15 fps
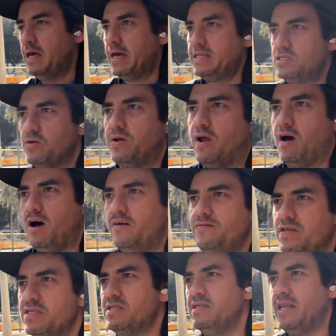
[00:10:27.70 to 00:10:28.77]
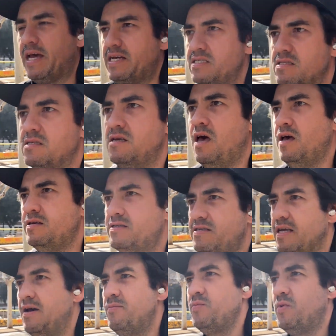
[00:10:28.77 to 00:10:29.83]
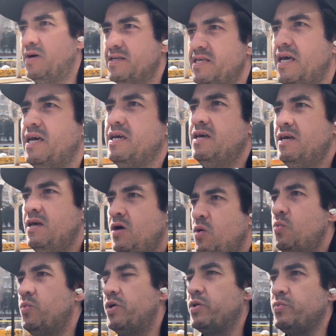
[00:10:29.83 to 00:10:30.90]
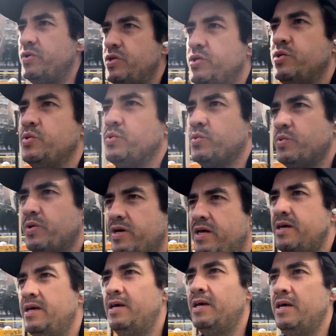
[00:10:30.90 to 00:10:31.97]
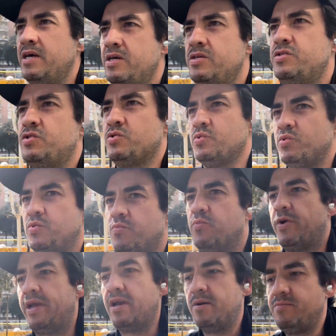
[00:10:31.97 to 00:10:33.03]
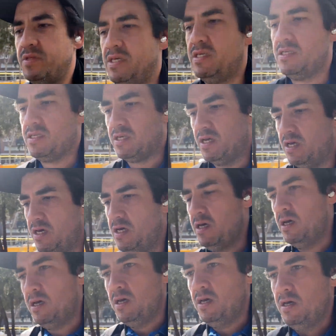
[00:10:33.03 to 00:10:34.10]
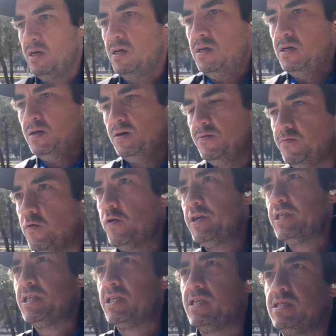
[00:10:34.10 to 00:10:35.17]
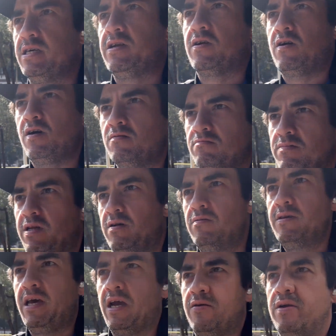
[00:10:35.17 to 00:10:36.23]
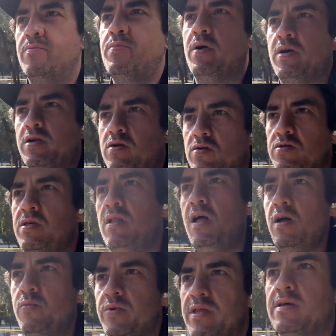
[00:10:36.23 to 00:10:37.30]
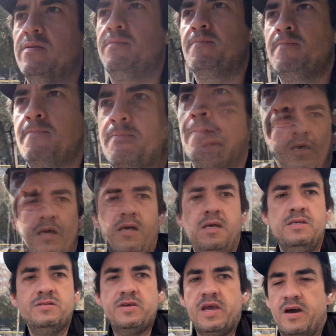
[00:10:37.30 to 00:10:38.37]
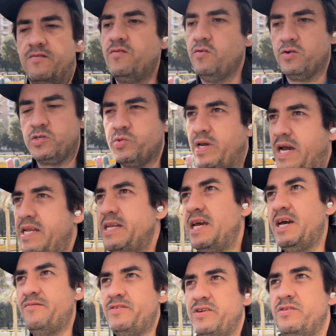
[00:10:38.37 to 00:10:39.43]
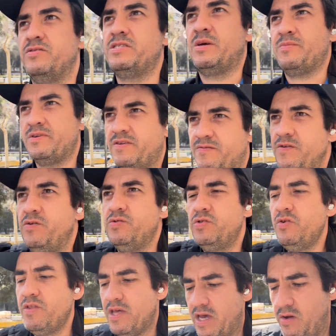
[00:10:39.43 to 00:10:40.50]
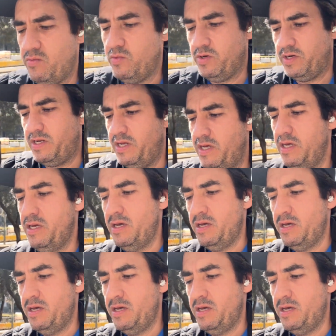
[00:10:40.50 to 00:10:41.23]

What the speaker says: And so an obvious next step was, hey, what do we do to break up these vortices that are, carrying particles along with it? So yeah, of course, we had to have another type of diffuser that would